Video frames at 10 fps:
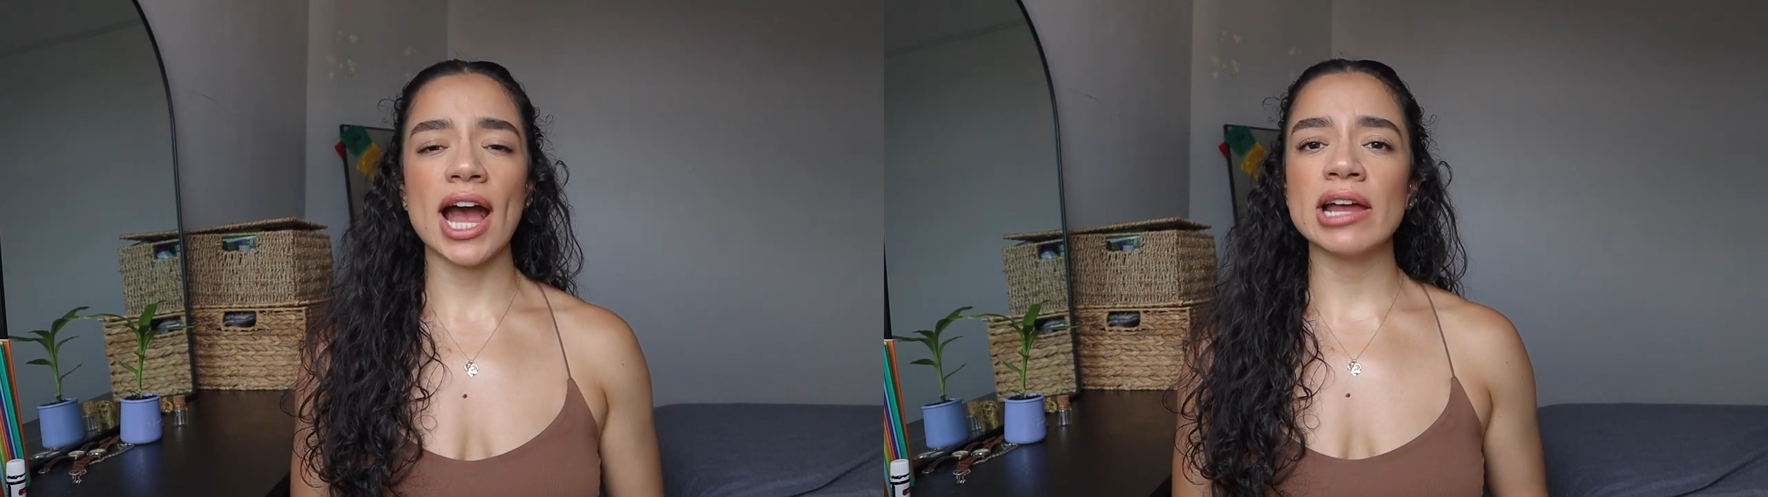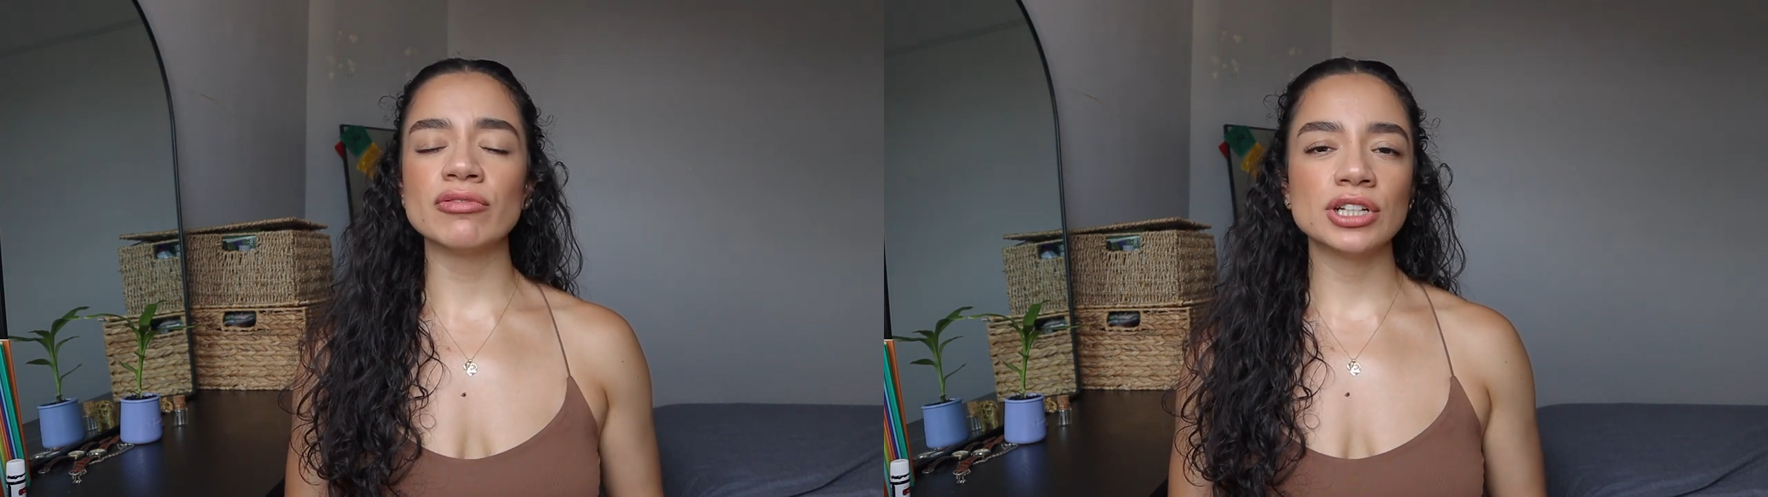
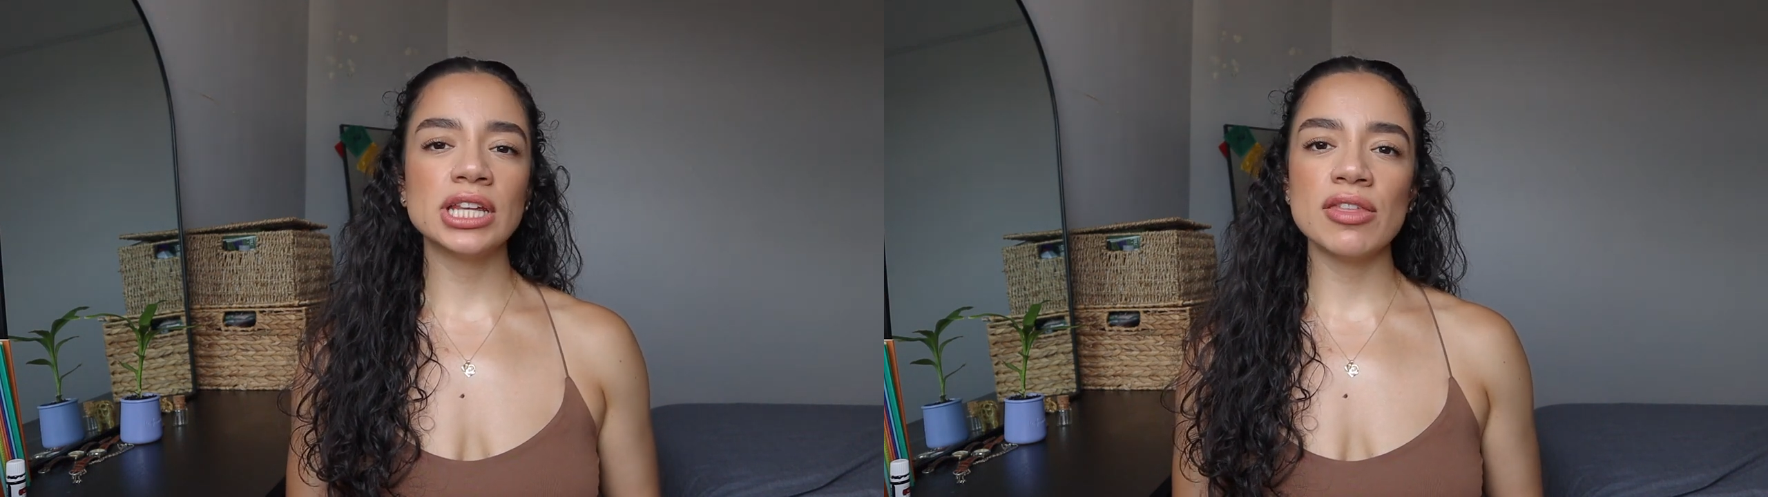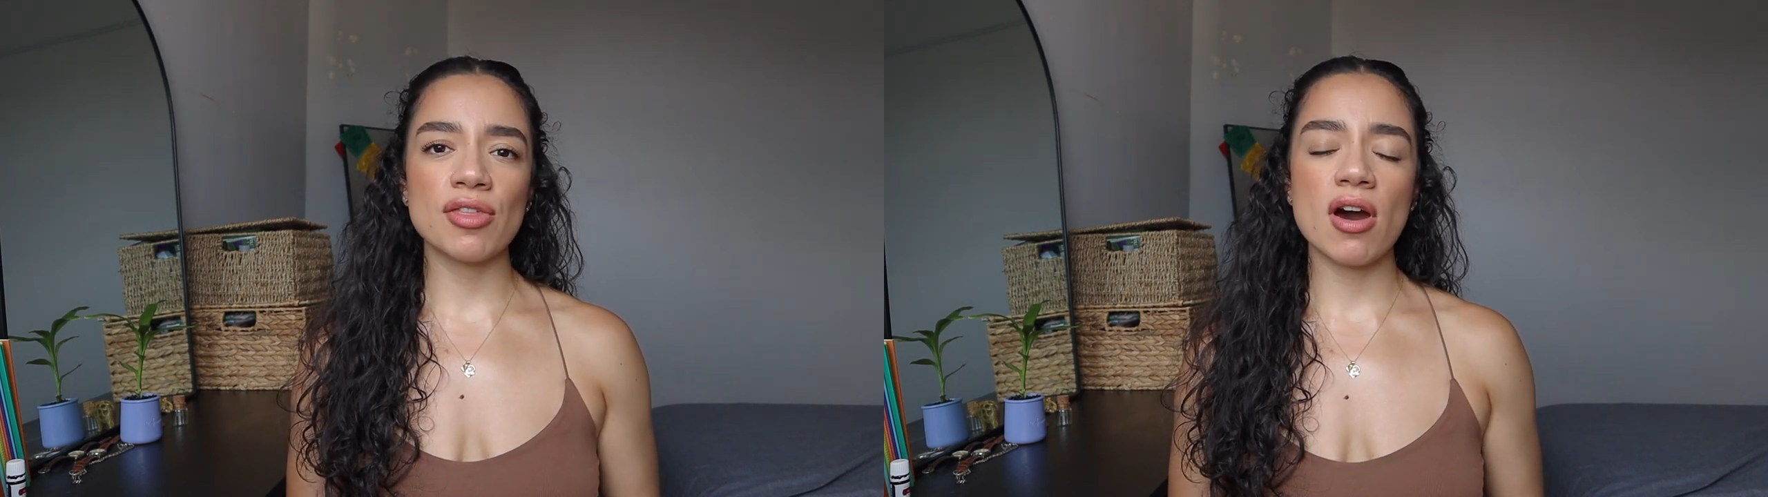I
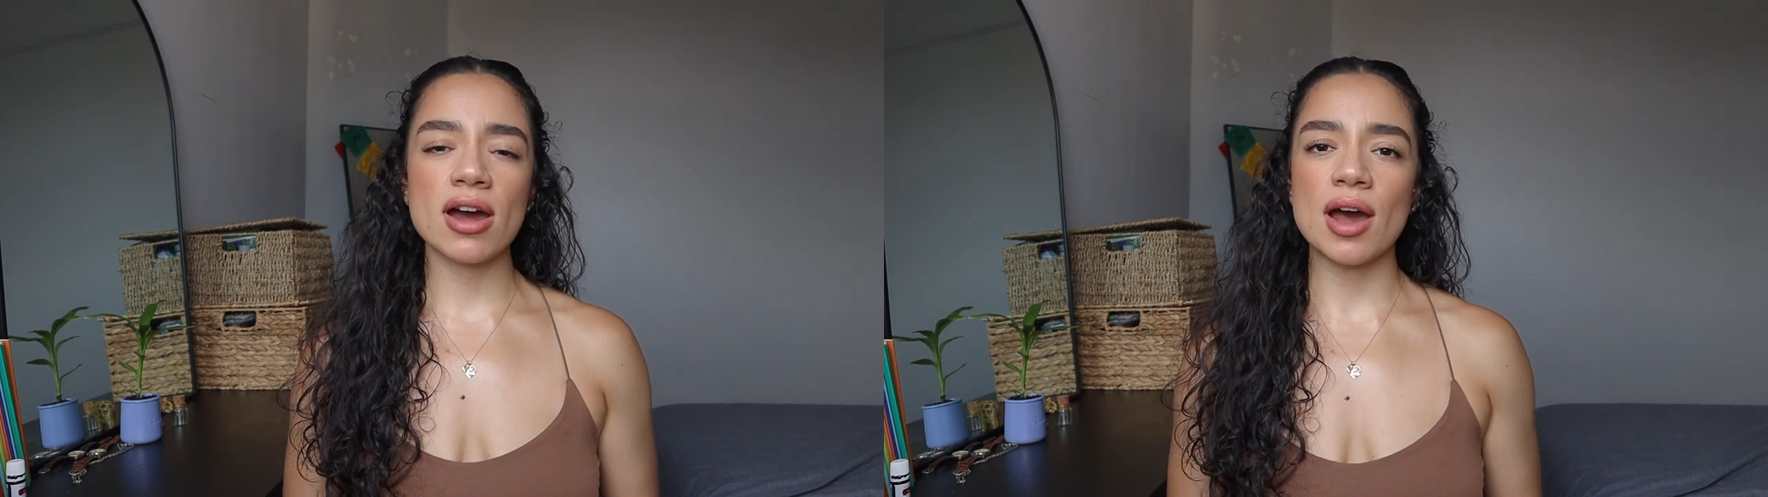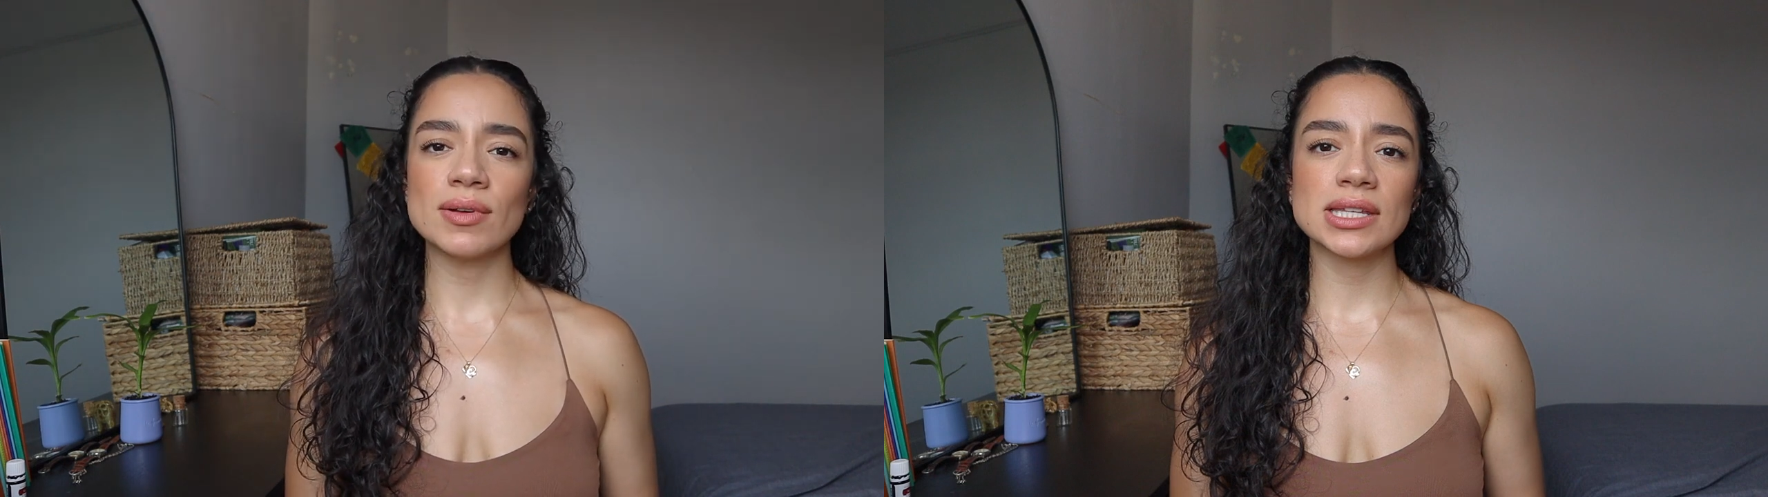really
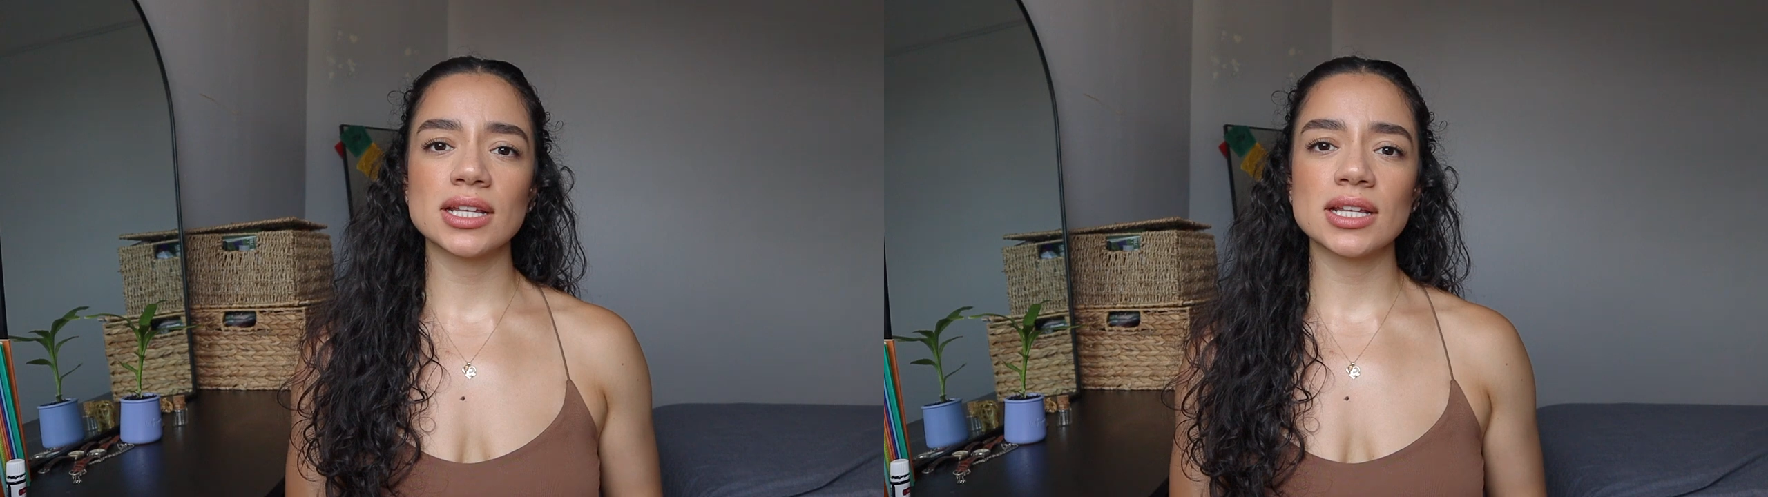thought I was